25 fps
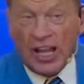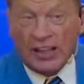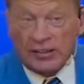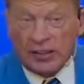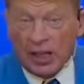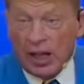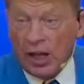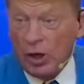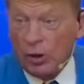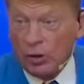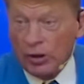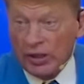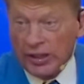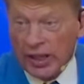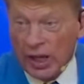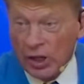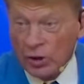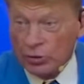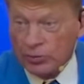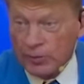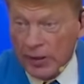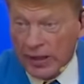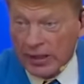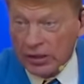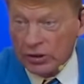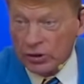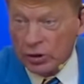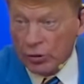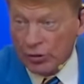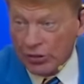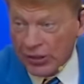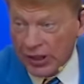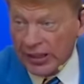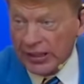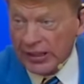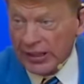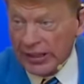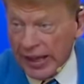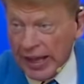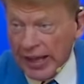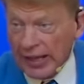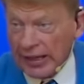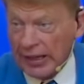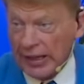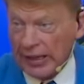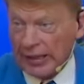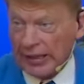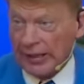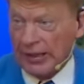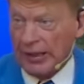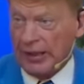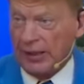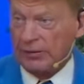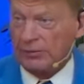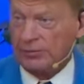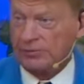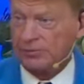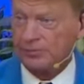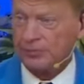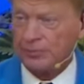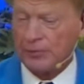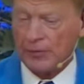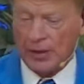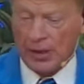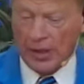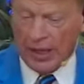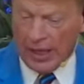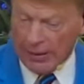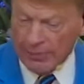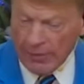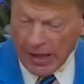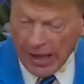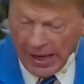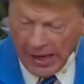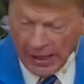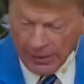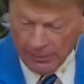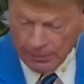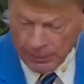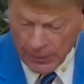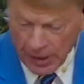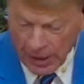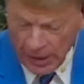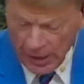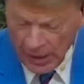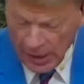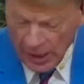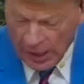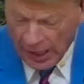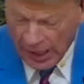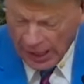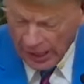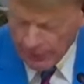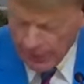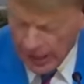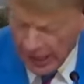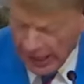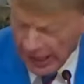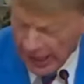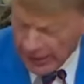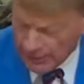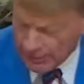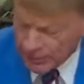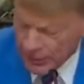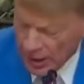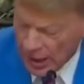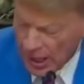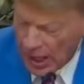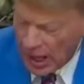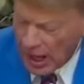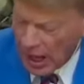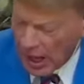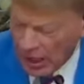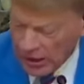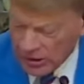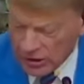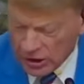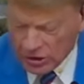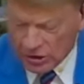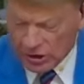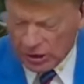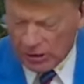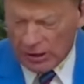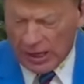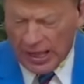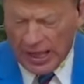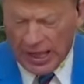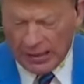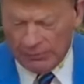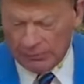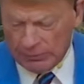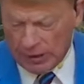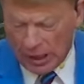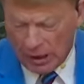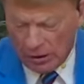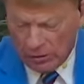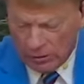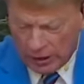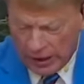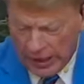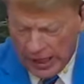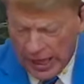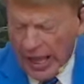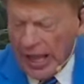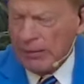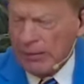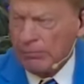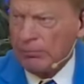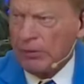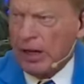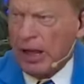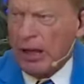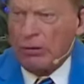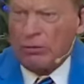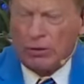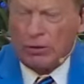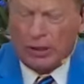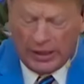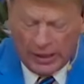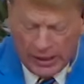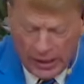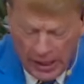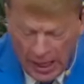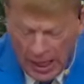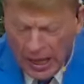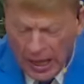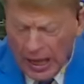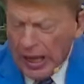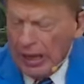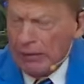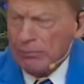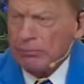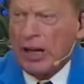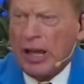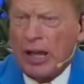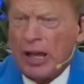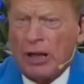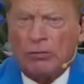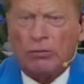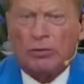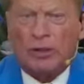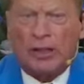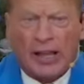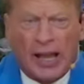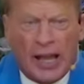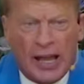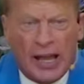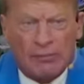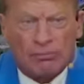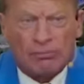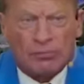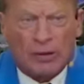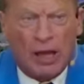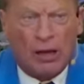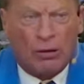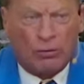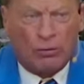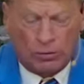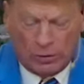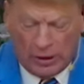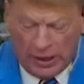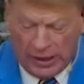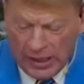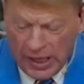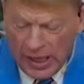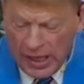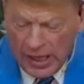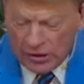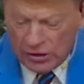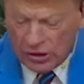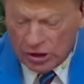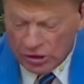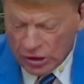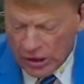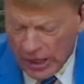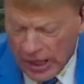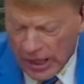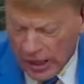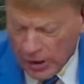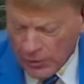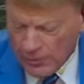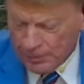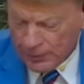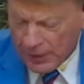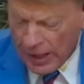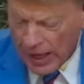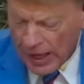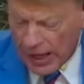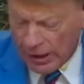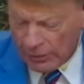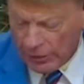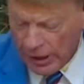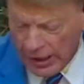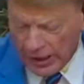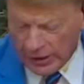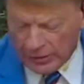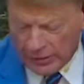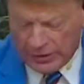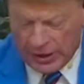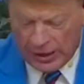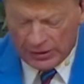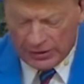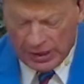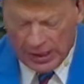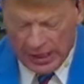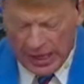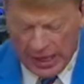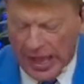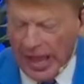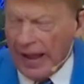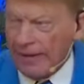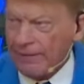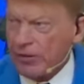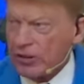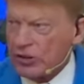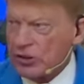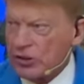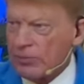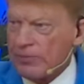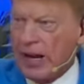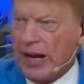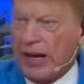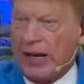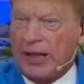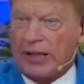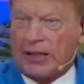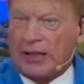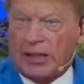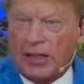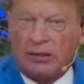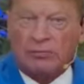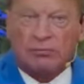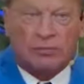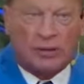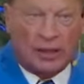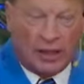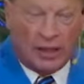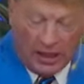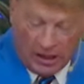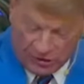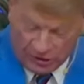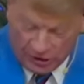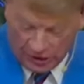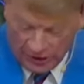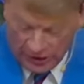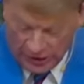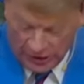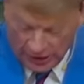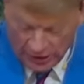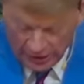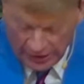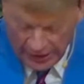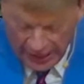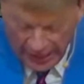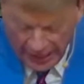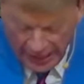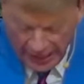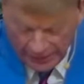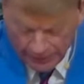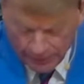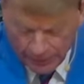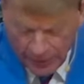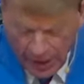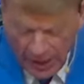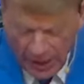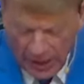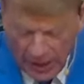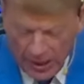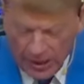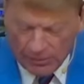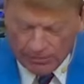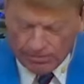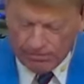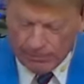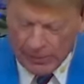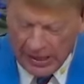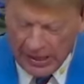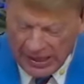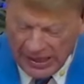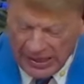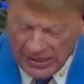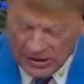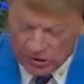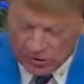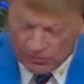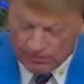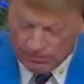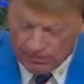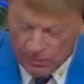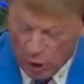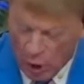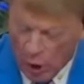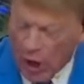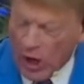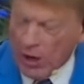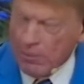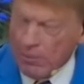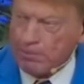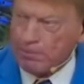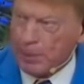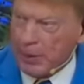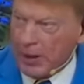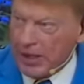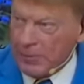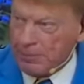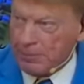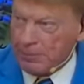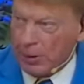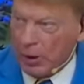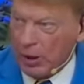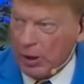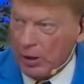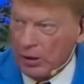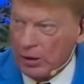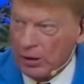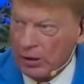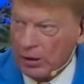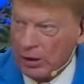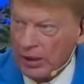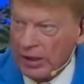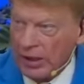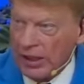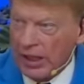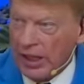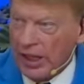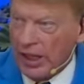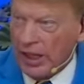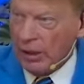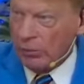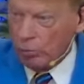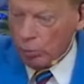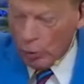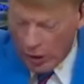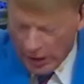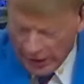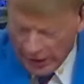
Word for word: not the Holy Ghost making you think and act like that. Amen? Amen? You say, well, I'm lonely. I'm lonely. I'm lonely. I'm lonely. Did you know I read that the average American, us in here tonight, meet more people in